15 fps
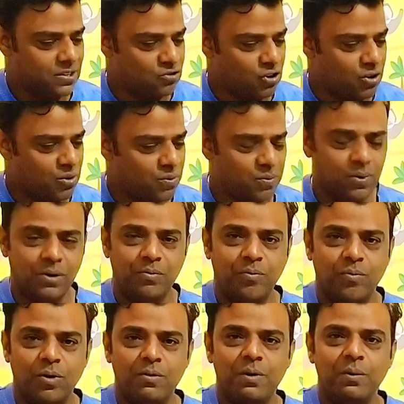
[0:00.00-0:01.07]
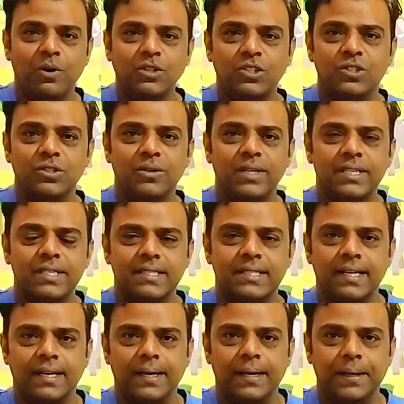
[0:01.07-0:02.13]
So what we want to do is,
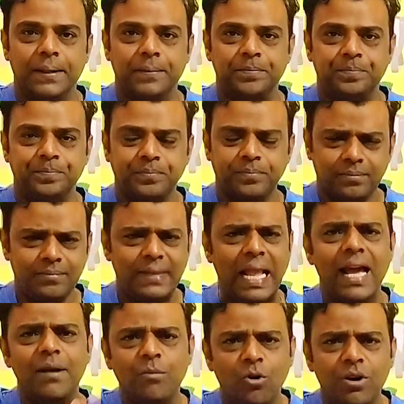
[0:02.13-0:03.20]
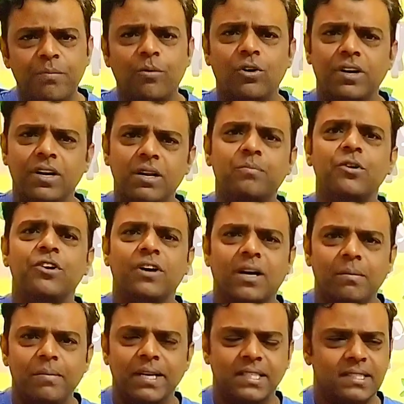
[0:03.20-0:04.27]
and more importantly, put your
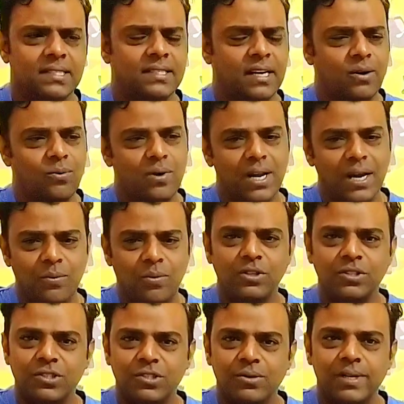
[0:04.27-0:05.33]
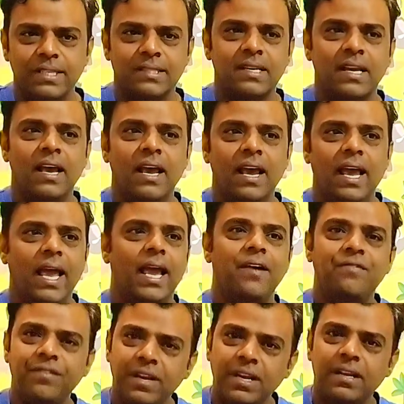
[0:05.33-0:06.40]
comments. Now what I want to do is,
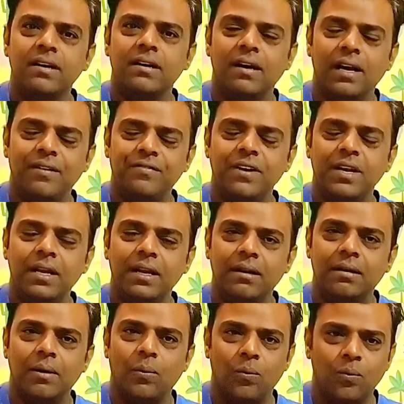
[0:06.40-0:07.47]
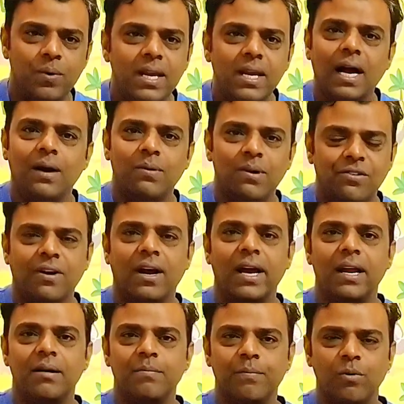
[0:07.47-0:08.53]
every week I will
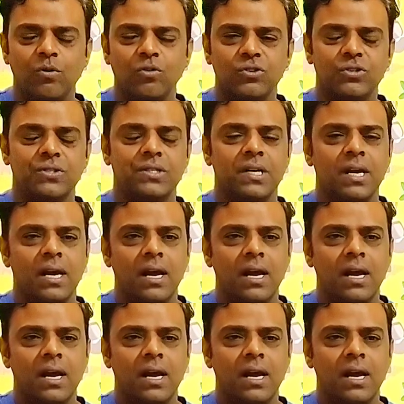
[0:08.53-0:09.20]
try and post